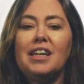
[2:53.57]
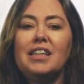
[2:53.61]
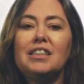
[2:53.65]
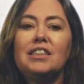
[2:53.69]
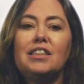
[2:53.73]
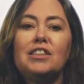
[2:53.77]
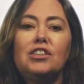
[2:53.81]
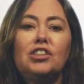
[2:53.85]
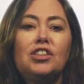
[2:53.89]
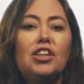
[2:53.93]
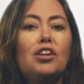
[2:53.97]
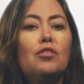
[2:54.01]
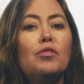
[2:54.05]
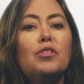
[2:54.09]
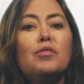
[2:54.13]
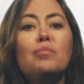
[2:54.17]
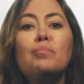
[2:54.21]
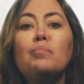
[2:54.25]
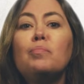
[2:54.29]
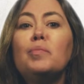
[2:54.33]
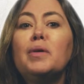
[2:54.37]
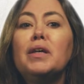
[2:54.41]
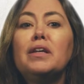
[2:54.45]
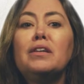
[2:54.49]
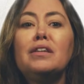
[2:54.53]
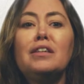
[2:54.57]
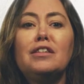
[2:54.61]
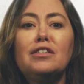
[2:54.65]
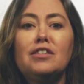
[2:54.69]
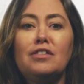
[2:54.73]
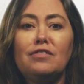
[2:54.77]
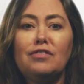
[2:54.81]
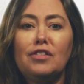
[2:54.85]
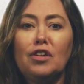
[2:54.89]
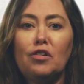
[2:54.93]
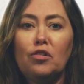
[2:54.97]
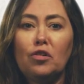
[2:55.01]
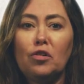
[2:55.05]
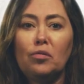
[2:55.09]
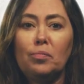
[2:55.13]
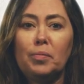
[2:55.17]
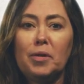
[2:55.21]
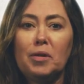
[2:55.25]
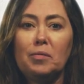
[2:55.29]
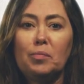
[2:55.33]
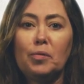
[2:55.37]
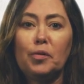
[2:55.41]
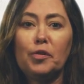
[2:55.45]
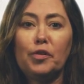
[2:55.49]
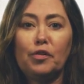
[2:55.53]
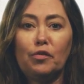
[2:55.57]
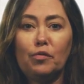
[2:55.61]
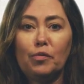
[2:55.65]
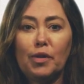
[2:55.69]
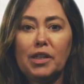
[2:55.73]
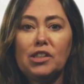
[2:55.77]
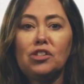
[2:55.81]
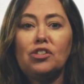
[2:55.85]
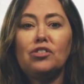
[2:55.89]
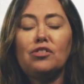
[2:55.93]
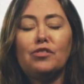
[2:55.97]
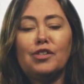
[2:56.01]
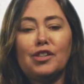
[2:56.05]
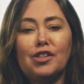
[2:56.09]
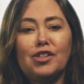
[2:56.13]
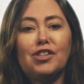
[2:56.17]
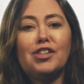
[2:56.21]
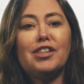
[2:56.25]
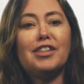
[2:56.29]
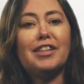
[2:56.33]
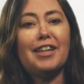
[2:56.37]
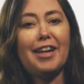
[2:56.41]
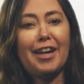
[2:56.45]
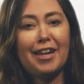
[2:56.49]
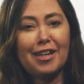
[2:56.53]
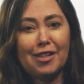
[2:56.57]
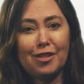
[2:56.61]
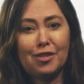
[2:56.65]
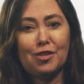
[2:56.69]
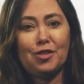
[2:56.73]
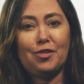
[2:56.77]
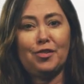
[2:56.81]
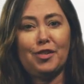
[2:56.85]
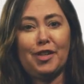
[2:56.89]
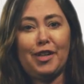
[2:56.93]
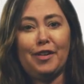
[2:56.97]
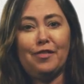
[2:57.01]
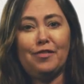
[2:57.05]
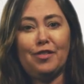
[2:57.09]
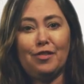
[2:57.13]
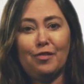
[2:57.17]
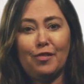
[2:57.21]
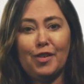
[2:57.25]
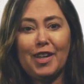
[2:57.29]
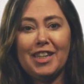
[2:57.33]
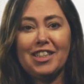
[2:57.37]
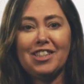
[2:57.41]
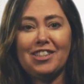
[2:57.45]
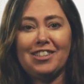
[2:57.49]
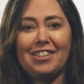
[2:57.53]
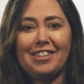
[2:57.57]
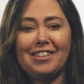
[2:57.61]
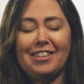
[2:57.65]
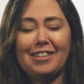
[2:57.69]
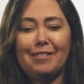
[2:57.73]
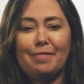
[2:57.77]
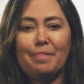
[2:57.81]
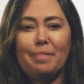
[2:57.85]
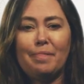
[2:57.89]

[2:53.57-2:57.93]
to share with millions of local people the rich Christian history of the region.